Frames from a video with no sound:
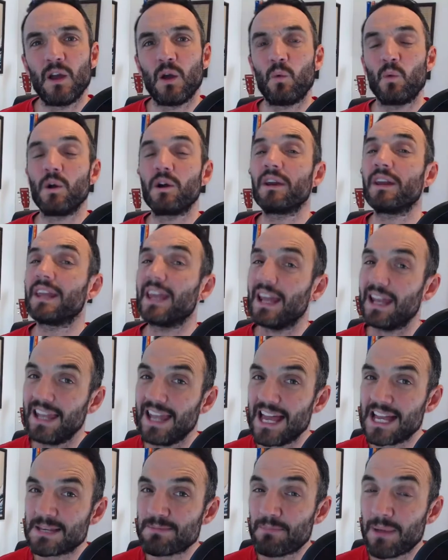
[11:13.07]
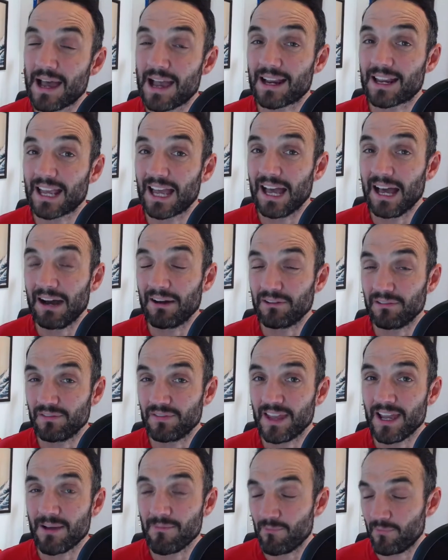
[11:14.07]
we're going to get less back out of
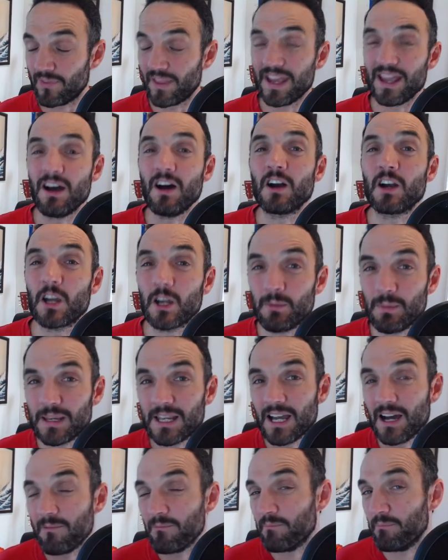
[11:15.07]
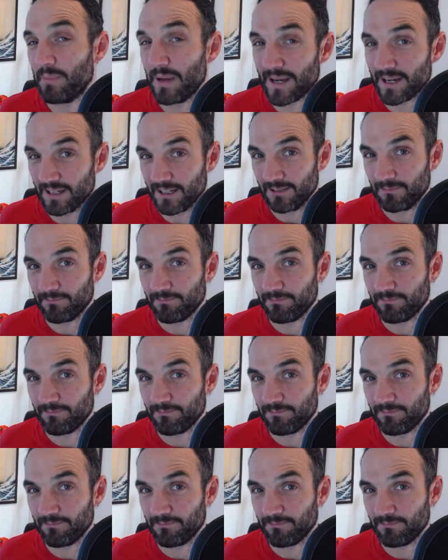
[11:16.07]
them. They aren't going to become better.